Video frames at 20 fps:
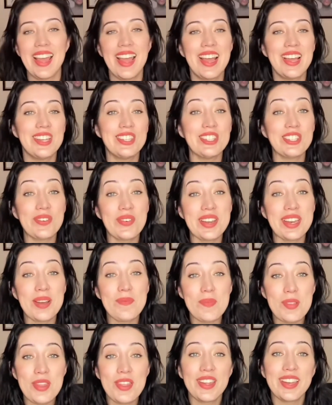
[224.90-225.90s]
So at number
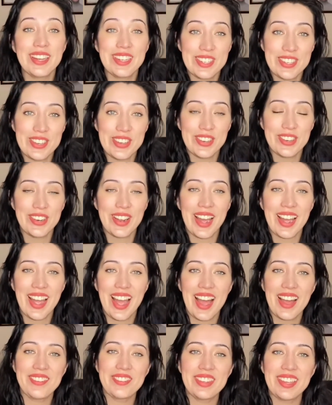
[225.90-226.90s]
32, I
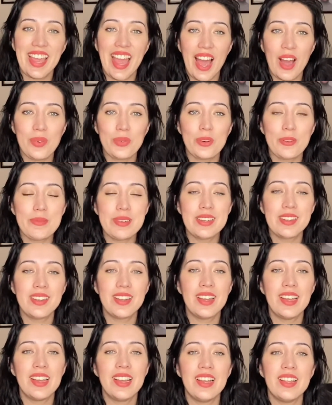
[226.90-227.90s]
have Catwoman.
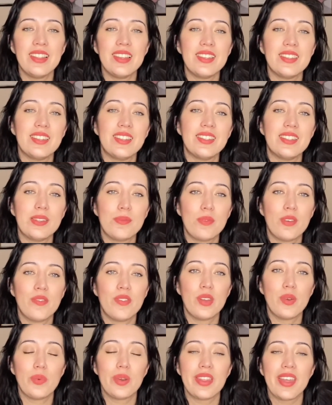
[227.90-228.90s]
This is the movie
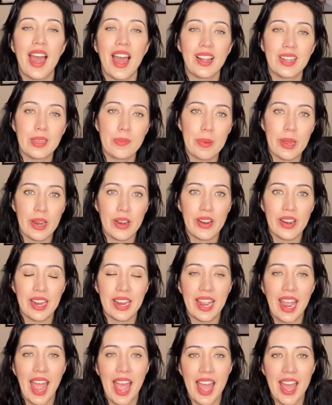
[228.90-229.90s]
with Halle
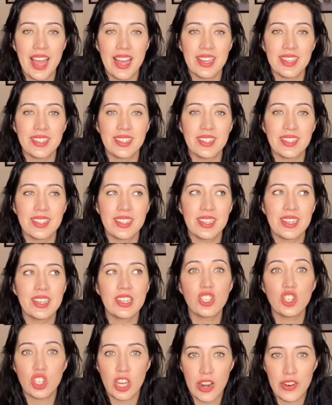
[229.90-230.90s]
Berry and
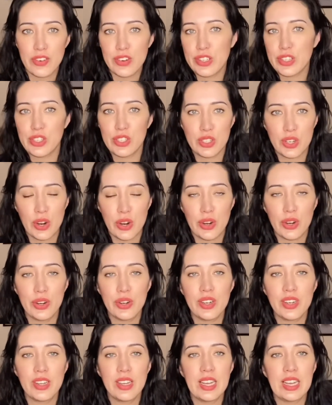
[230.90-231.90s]
Sharon Stone.
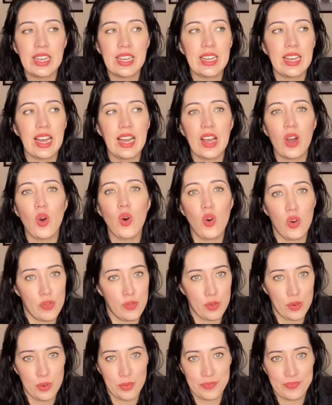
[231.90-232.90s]

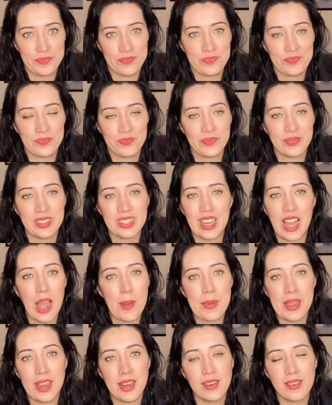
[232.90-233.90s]
Awful. I
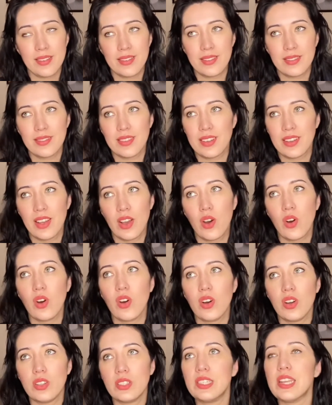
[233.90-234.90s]
mean,
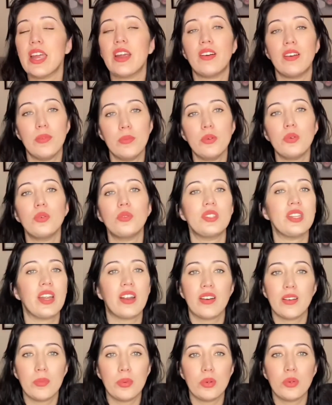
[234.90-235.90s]
terrible,
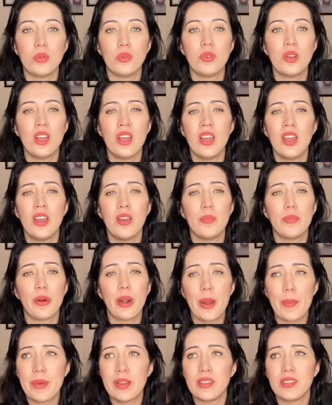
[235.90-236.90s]
terrible
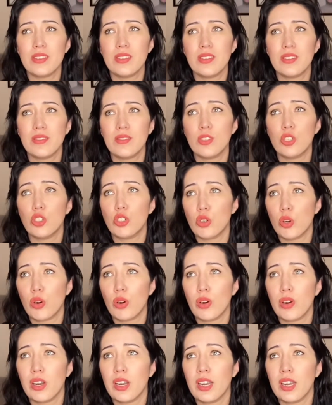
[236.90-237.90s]
premise,
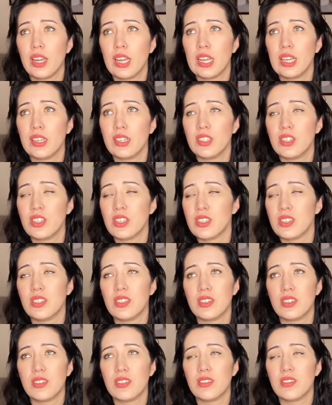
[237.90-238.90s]
story,
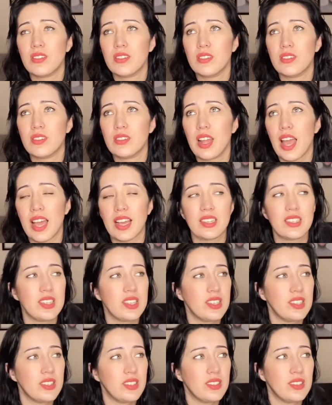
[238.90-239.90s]
just
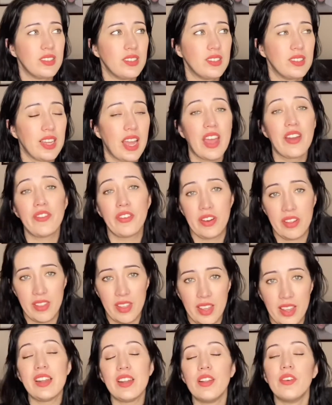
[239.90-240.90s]
acting,
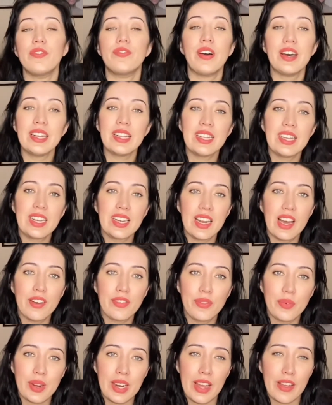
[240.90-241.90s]
everything. Funnily enough,
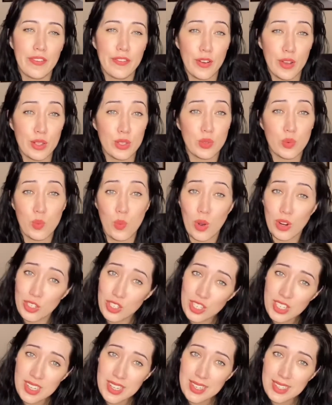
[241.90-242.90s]
when I first
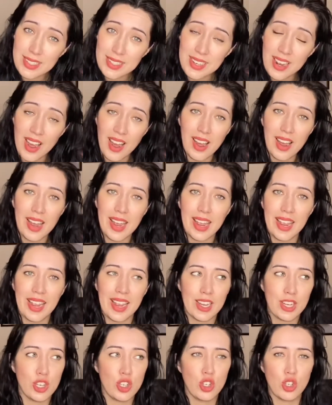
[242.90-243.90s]
watched it, I
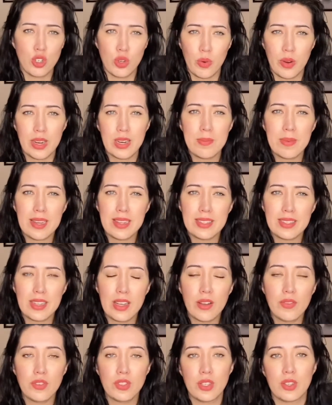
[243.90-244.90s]
enjoyed
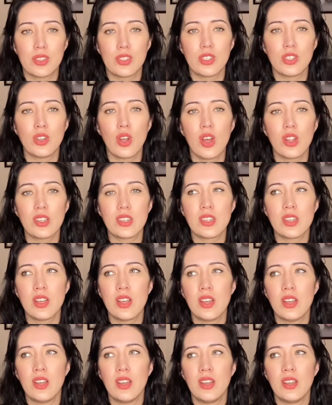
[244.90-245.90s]
myself, so it's not
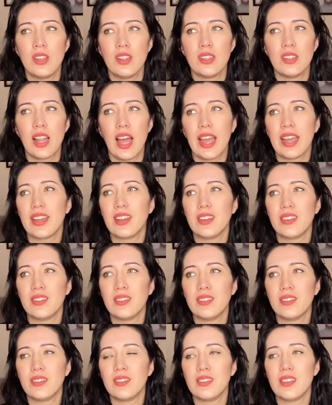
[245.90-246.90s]
like
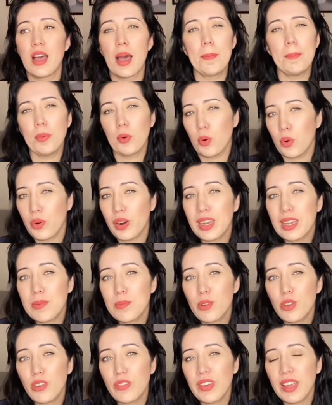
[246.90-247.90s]
a boring
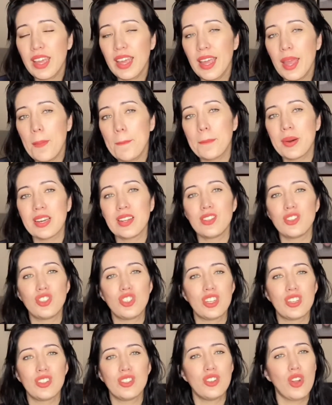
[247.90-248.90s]
movie, but it's
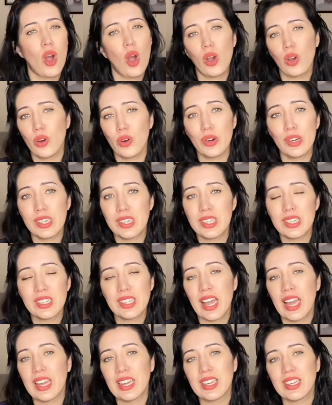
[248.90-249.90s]
just not good.
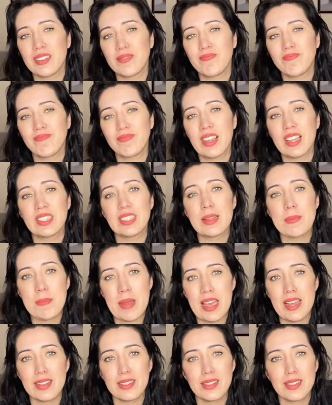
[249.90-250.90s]
Like, it's a
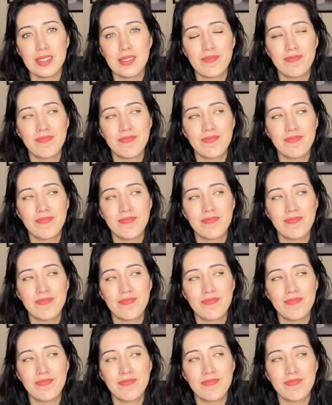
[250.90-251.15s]
mess.